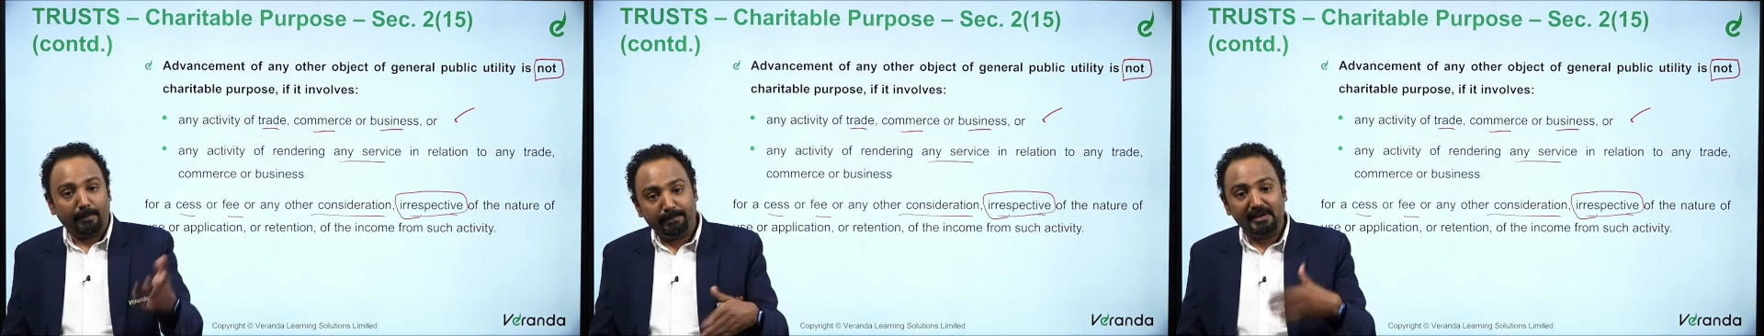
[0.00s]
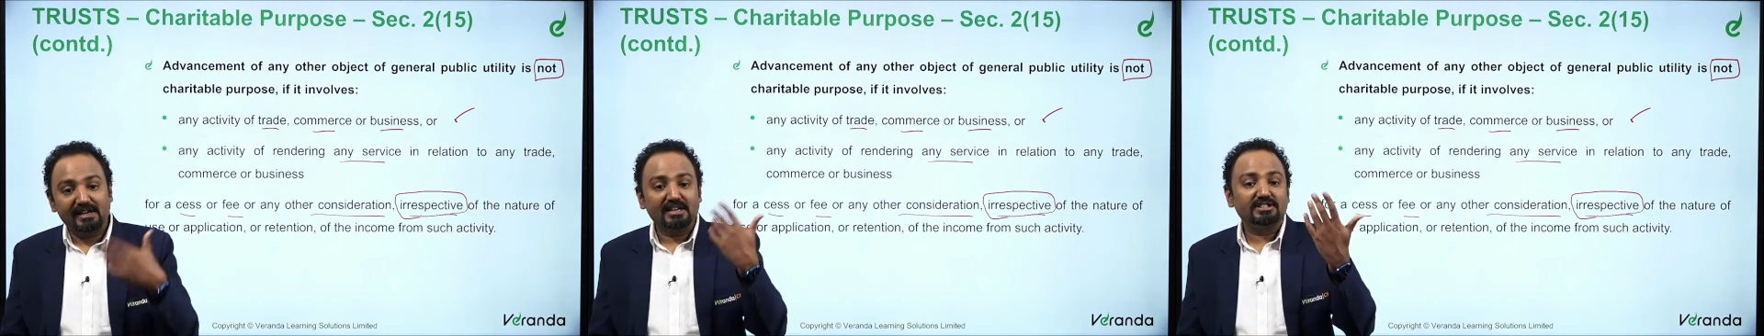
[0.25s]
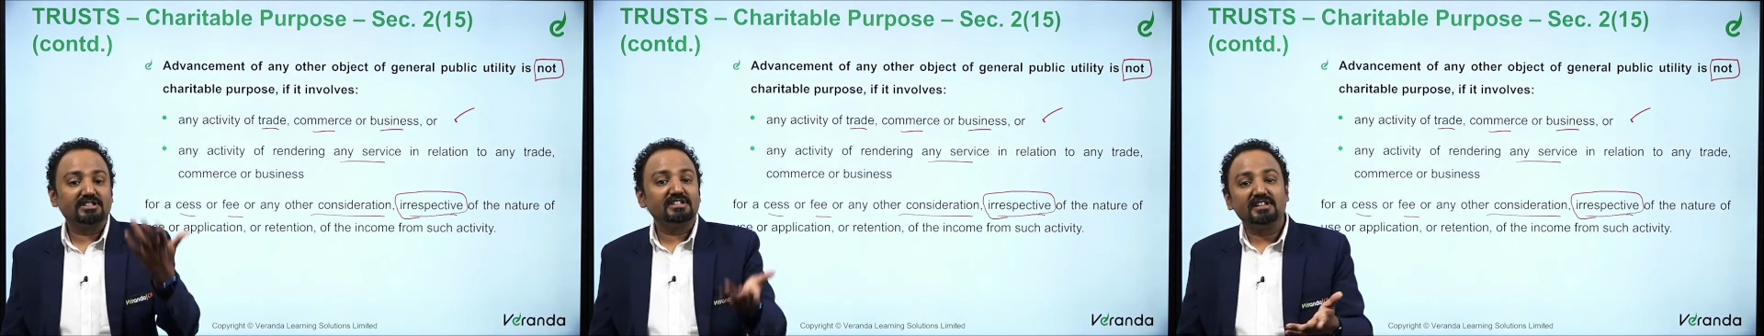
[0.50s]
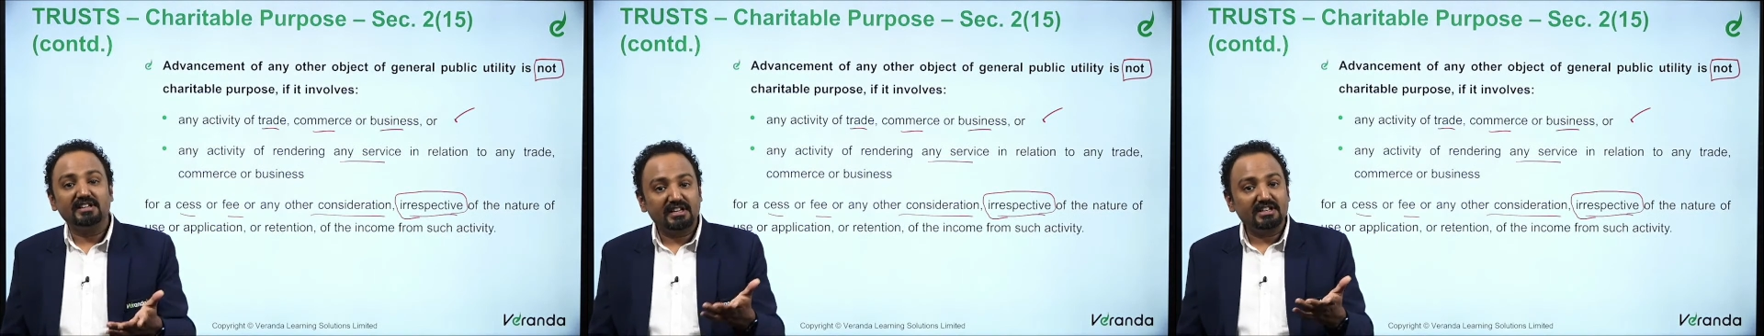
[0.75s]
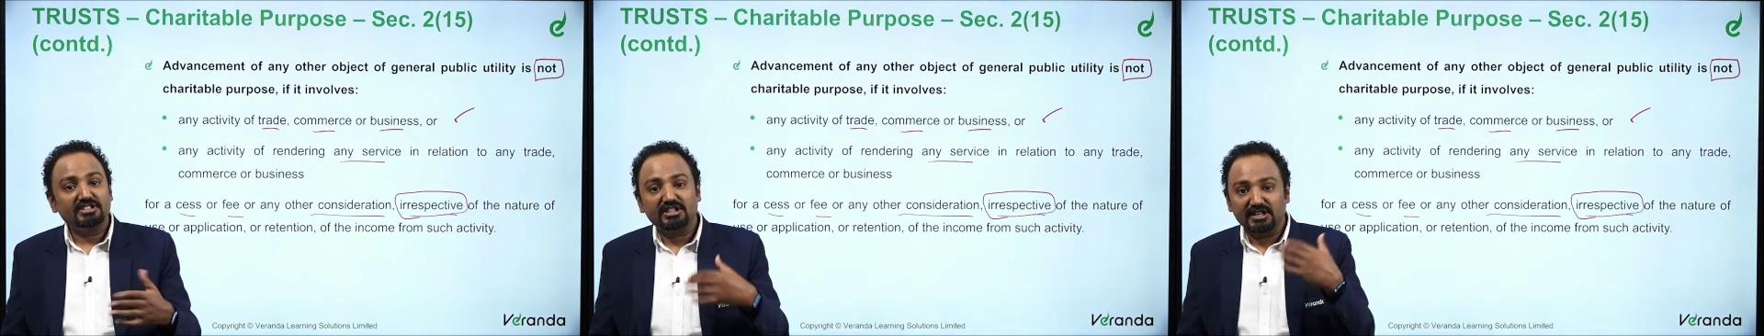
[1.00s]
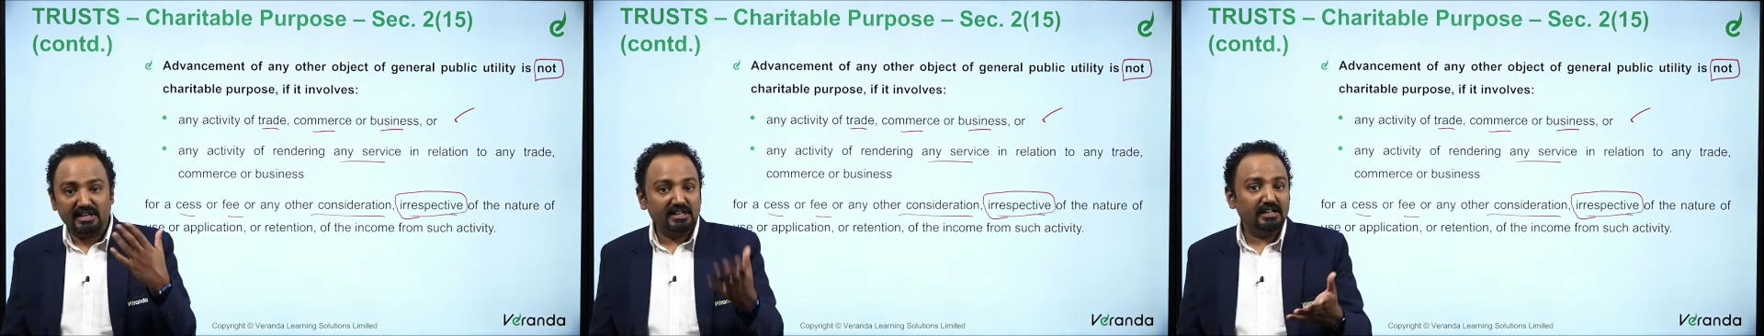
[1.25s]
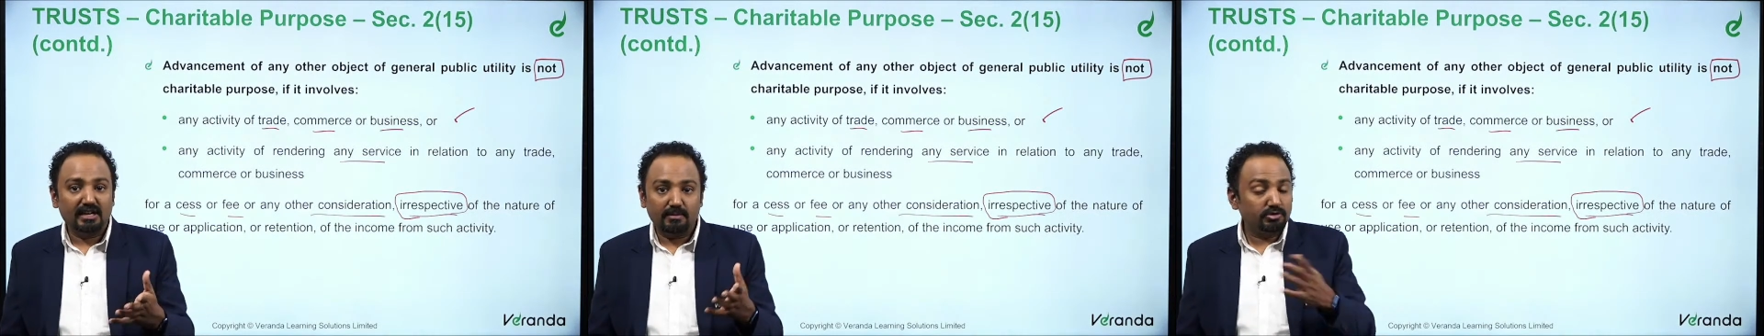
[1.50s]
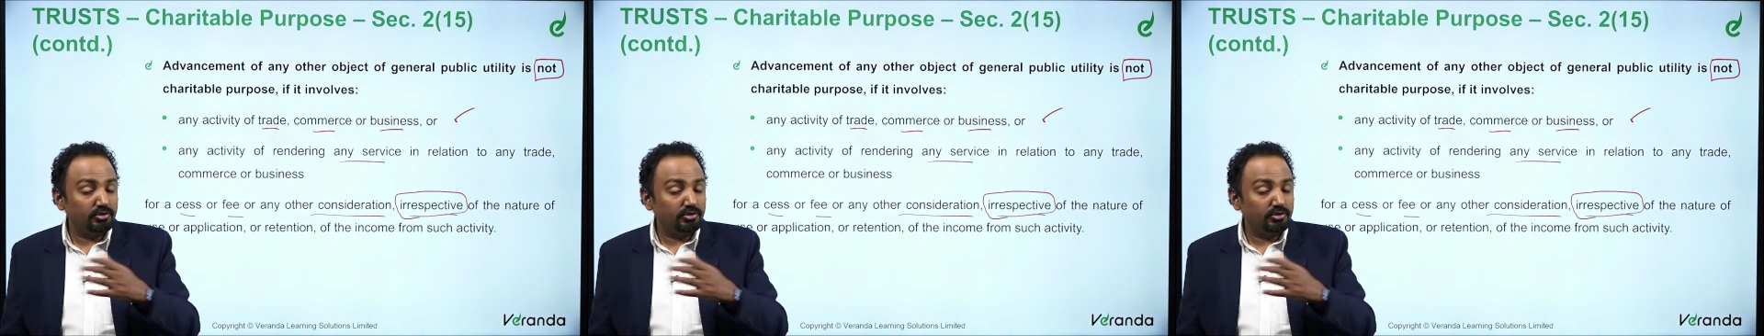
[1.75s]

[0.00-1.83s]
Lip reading: application, retention, income.